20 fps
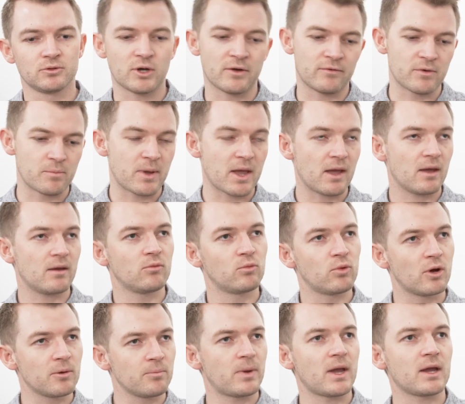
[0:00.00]
You have
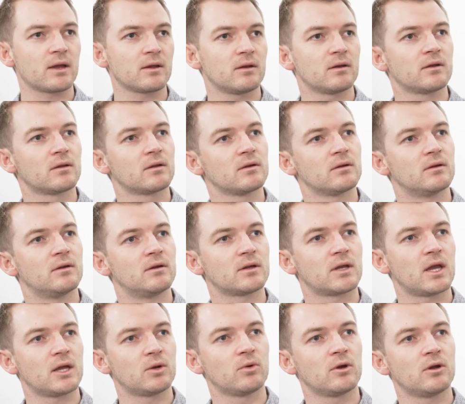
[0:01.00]
one backend
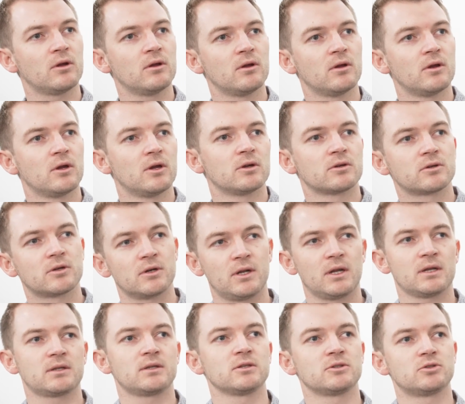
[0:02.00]
gateway
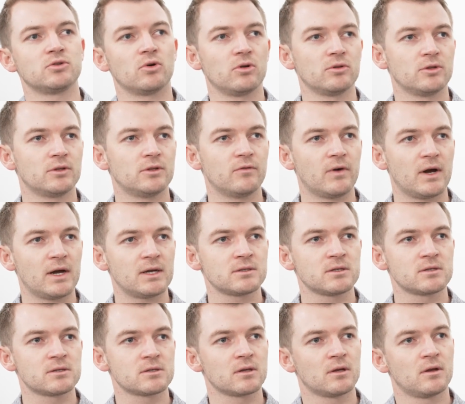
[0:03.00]
connecting to all the
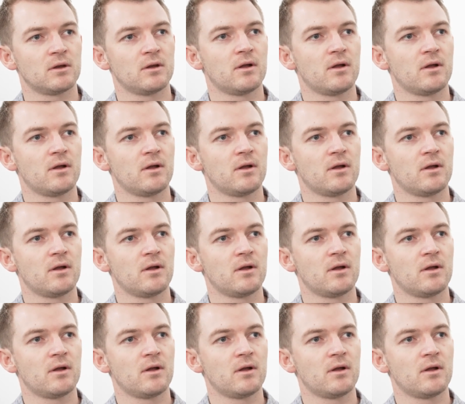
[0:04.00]
devices,